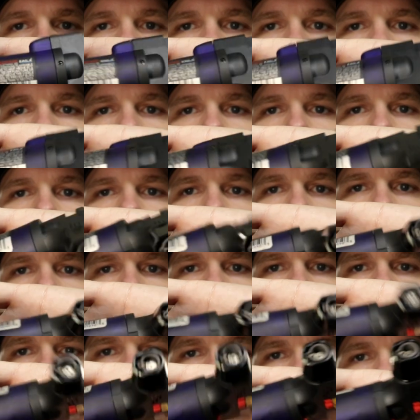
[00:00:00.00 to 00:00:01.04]
um,
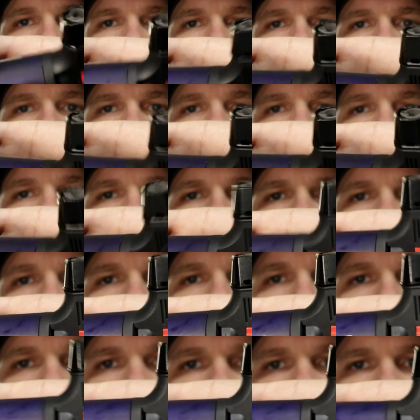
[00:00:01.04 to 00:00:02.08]
finger
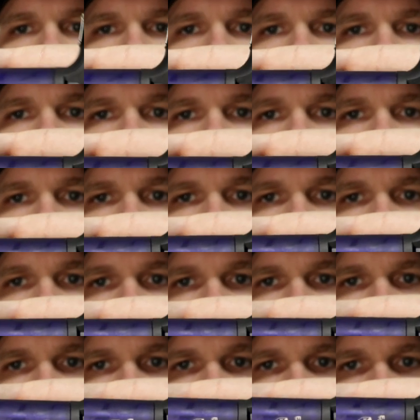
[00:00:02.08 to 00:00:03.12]
torch.
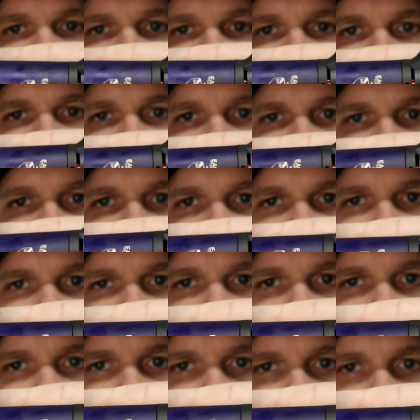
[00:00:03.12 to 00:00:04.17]
And I like to
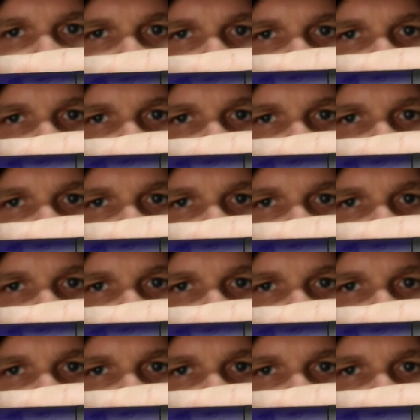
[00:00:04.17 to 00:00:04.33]
keep a couple of